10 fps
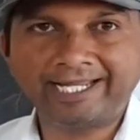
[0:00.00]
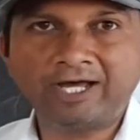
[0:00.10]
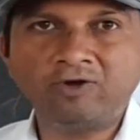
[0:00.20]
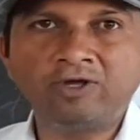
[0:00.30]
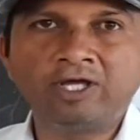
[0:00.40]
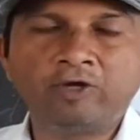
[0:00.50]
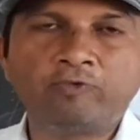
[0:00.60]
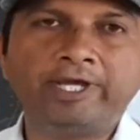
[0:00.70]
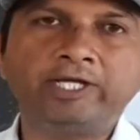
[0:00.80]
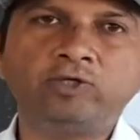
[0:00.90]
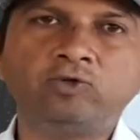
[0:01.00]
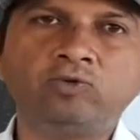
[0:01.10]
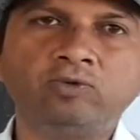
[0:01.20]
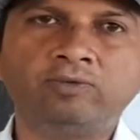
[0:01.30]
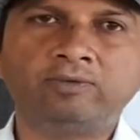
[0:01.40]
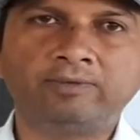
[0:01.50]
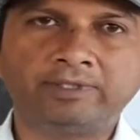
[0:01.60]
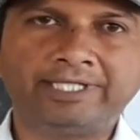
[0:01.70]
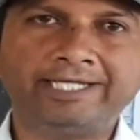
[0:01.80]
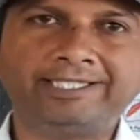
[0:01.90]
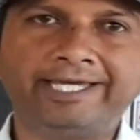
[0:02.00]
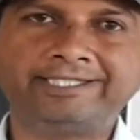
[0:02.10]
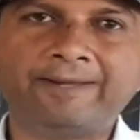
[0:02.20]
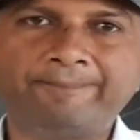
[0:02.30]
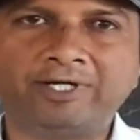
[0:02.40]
Now, when you take the example